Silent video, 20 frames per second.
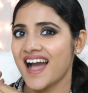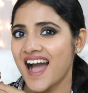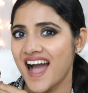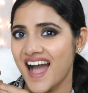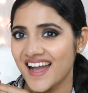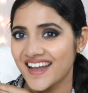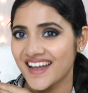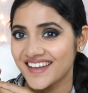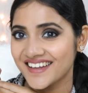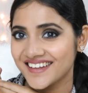
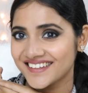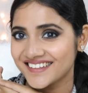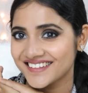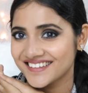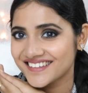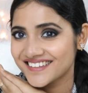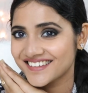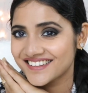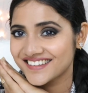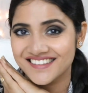Hi,
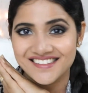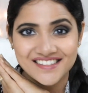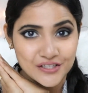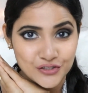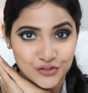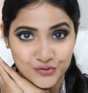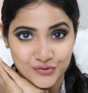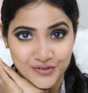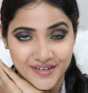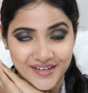this is
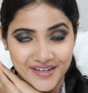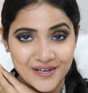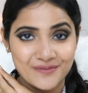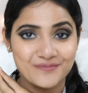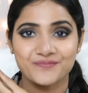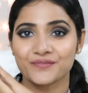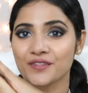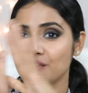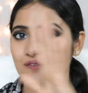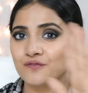Ashwarya.
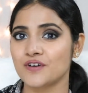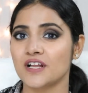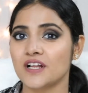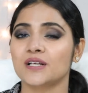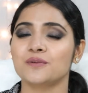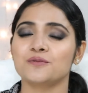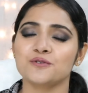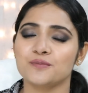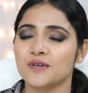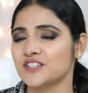
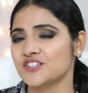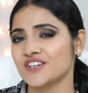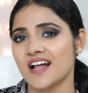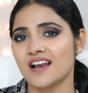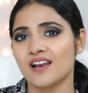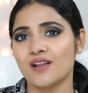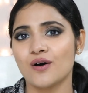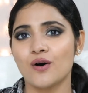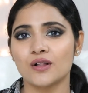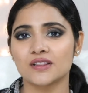Welcome to my
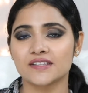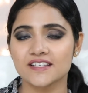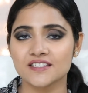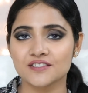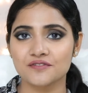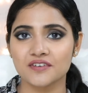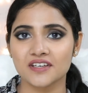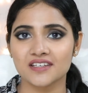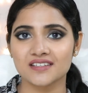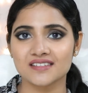channel All
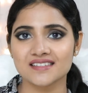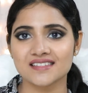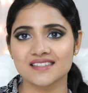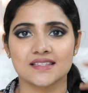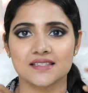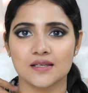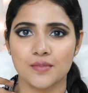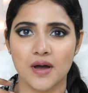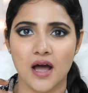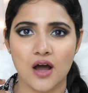Things Venus.
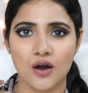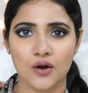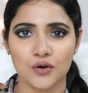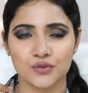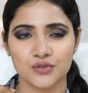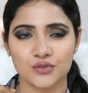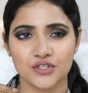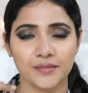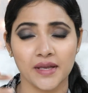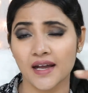It's
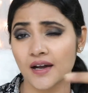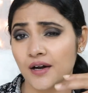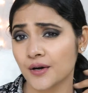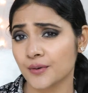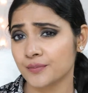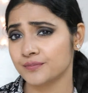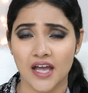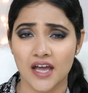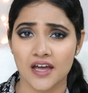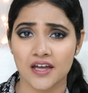about
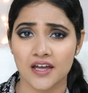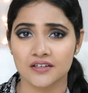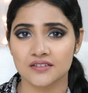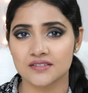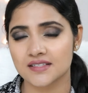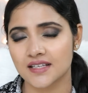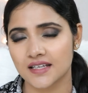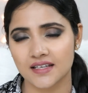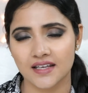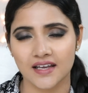makeup, hair,
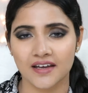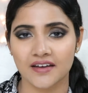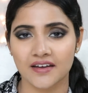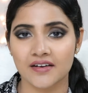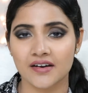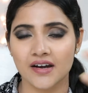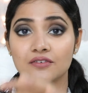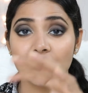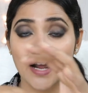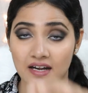
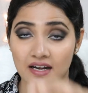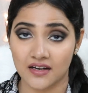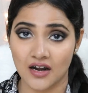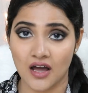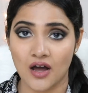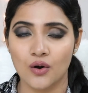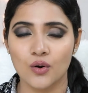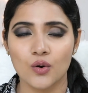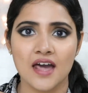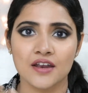skincare right
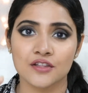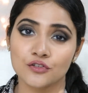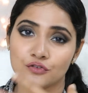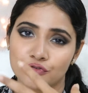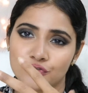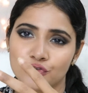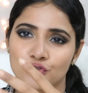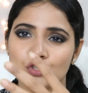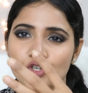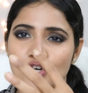now and in the
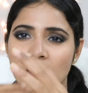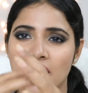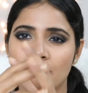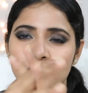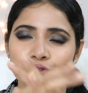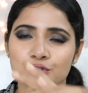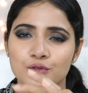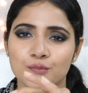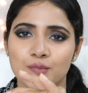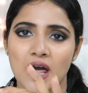future I
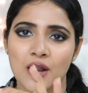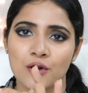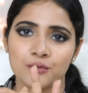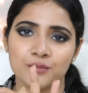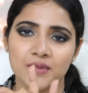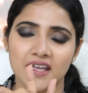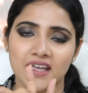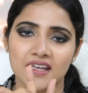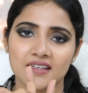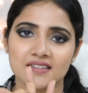also plan
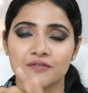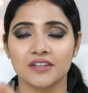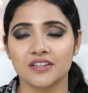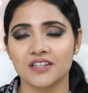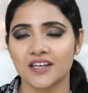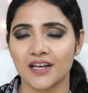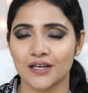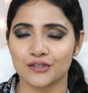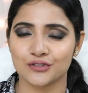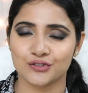on making
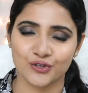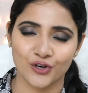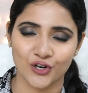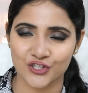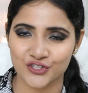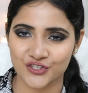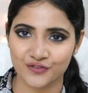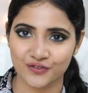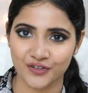Vedic astrology